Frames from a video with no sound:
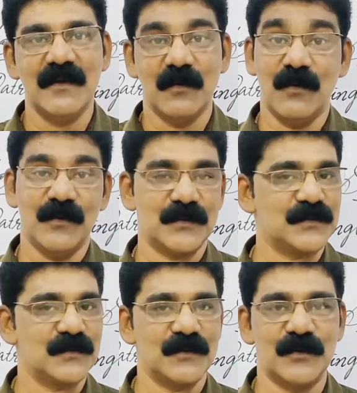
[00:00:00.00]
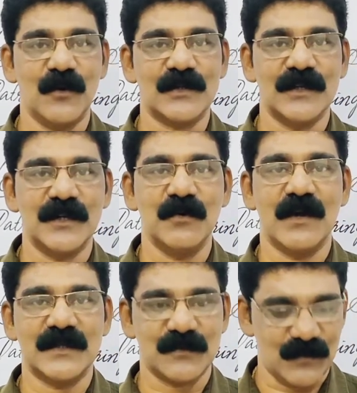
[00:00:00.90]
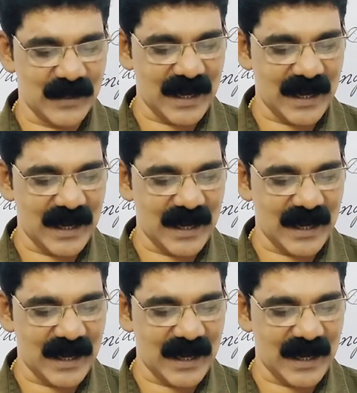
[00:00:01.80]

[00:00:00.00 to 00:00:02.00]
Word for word: Oh, so doctor, you are so